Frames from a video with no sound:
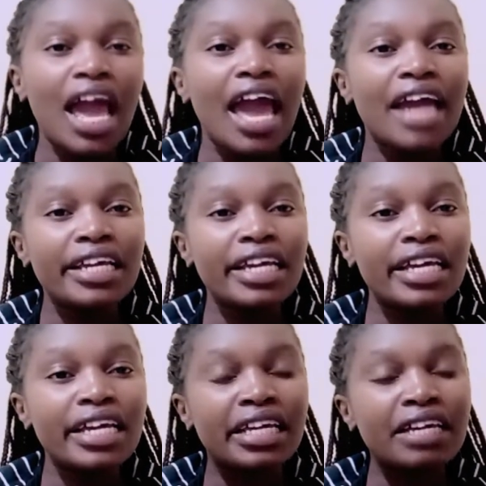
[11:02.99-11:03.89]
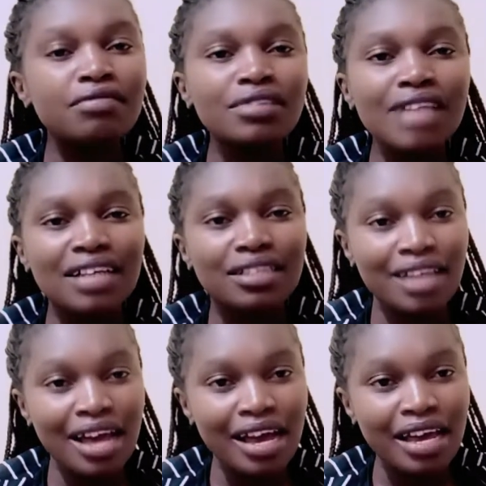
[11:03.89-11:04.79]
And he gives a
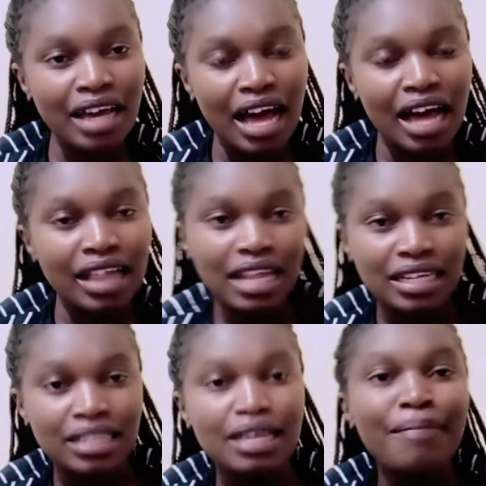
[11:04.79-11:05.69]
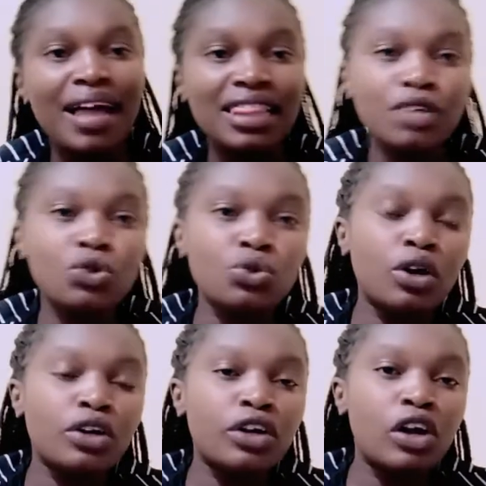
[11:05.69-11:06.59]
saying that the mother to
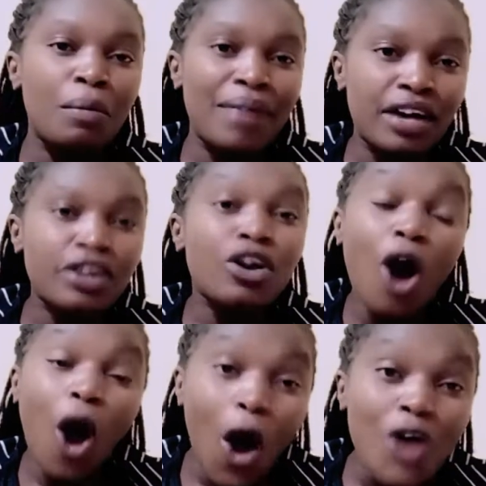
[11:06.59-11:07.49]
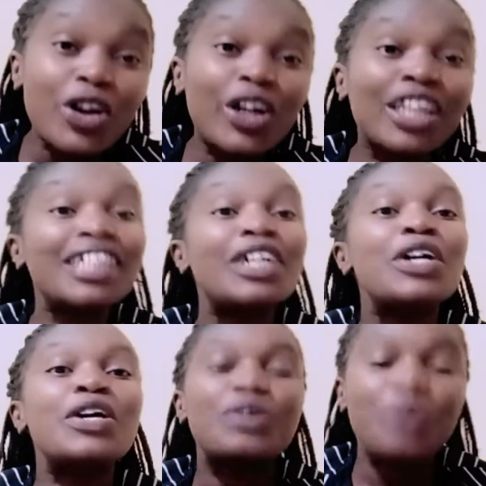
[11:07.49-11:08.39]
Oral
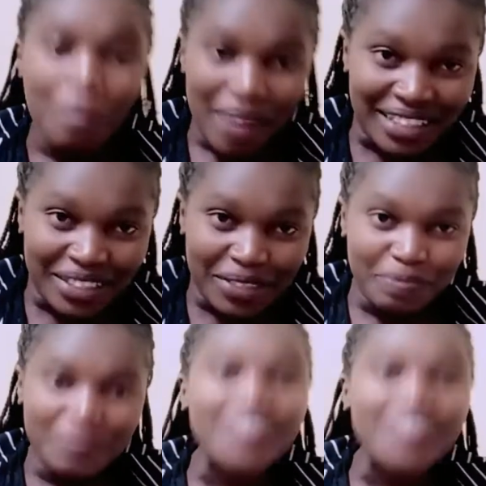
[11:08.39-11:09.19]
Roberts.